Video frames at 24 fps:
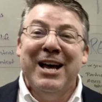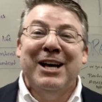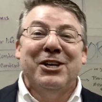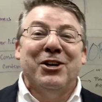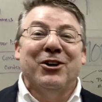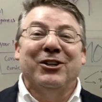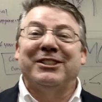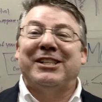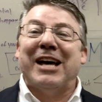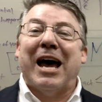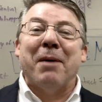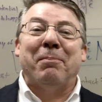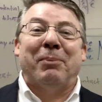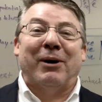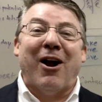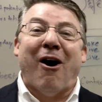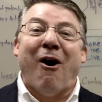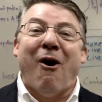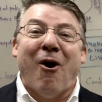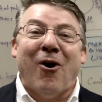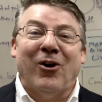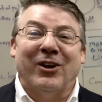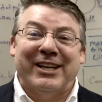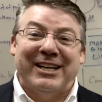You can type it
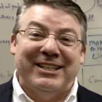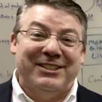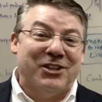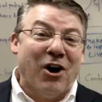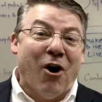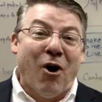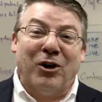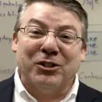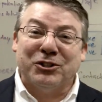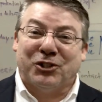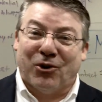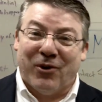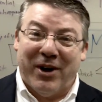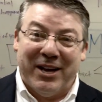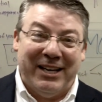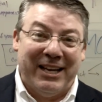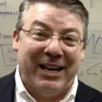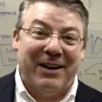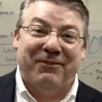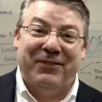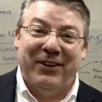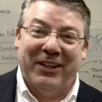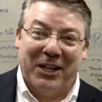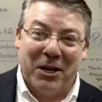all in, dog
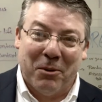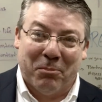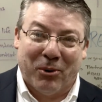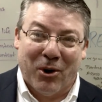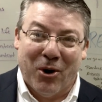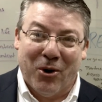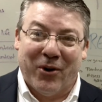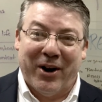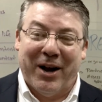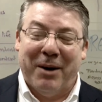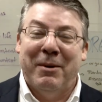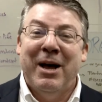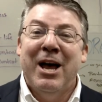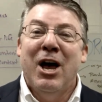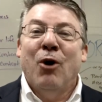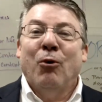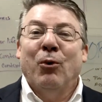training, affiliate program.